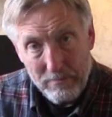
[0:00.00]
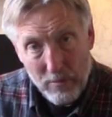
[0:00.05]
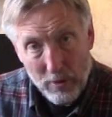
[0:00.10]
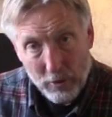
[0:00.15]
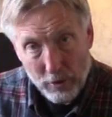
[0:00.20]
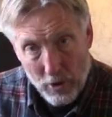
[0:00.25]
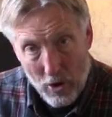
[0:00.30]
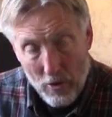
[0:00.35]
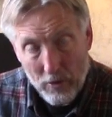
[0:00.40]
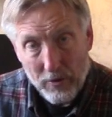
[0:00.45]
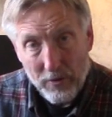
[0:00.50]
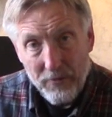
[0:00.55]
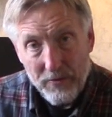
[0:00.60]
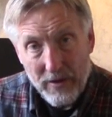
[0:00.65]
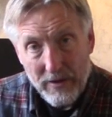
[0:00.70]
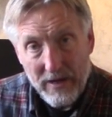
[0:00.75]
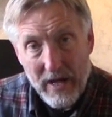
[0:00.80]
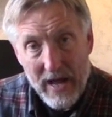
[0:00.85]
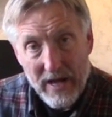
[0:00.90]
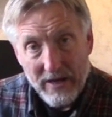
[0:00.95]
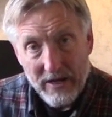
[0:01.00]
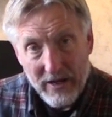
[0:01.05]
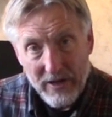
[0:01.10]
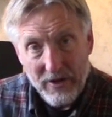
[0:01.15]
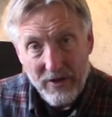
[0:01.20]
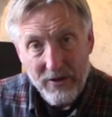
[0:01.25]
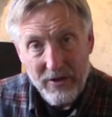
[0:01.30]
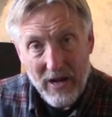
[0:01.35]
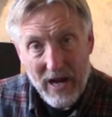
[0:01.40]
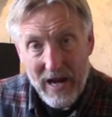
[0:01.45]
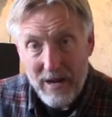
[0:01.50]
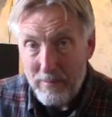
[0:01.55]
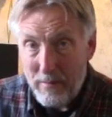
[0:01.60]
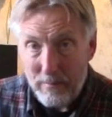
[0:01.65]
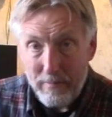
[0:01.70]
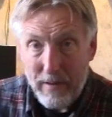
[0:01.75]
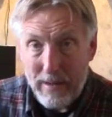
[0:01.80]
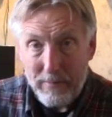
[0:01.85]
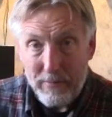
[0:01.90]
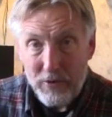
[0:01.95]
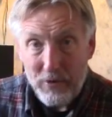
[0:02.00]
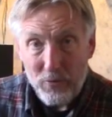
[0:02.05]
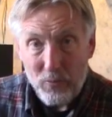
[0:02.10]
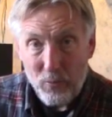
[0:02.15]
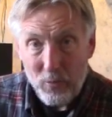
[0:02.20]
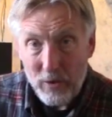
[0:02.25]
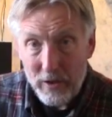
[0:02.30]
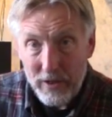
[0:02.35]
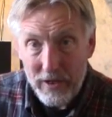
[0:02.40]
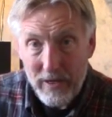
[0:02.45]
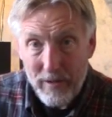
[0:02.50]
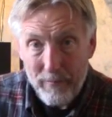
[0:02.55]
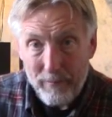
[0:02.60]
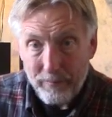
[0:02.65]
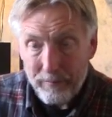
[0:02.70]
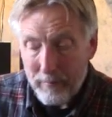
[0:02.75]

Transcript: longer than that in a day, but maybe you would.